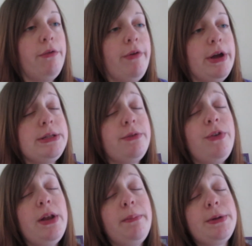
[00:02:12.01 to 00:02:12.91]
Right, so I'm
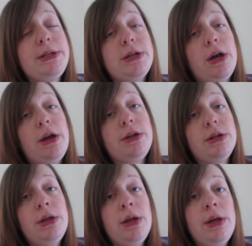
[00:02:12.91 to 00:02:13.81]
feeling pretty tired,
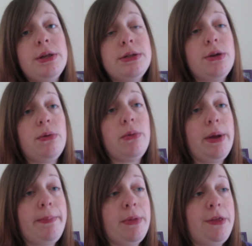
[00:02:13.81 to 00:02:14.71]
so
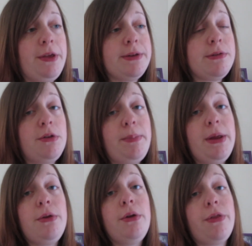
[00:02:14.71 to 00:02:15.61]
I think it's going to be
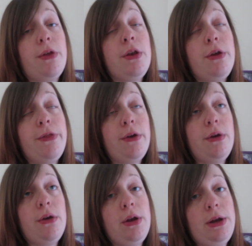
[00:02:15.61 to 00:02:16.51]
another
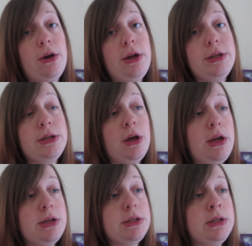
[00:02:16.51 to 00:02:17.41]
early night
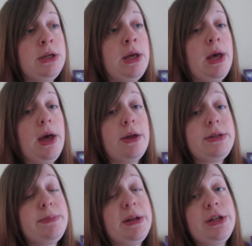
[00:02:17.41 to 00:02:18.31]
tonight. I
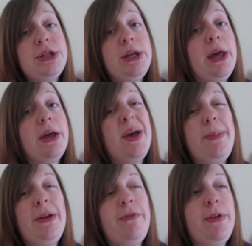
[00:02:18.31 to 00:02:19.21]
did manage to get a
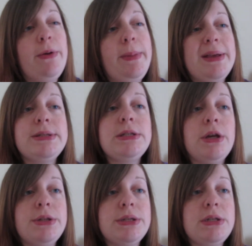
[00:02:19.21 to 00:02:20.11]
couple of little bits
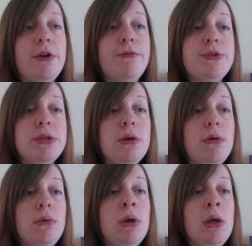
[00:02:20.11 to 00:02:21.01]
done and stuff,
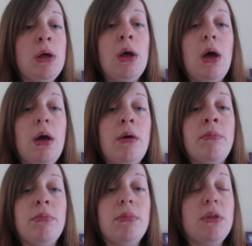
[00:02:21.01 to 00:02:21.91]
so
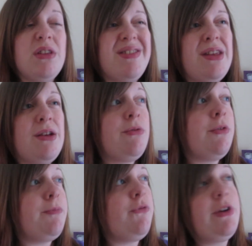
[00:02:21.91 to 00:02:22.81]
as I said, I've
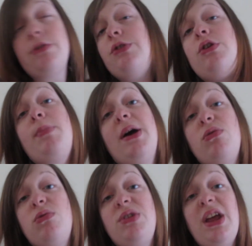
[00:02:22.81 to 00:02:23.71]
not felt too
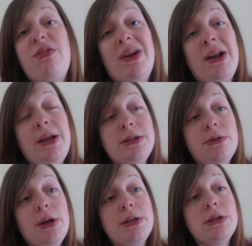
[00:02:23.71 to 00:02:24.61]
bad all day really,
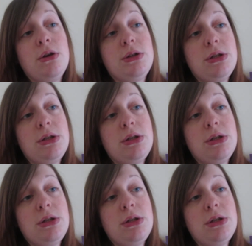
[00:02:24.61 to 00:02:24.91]
so that's good.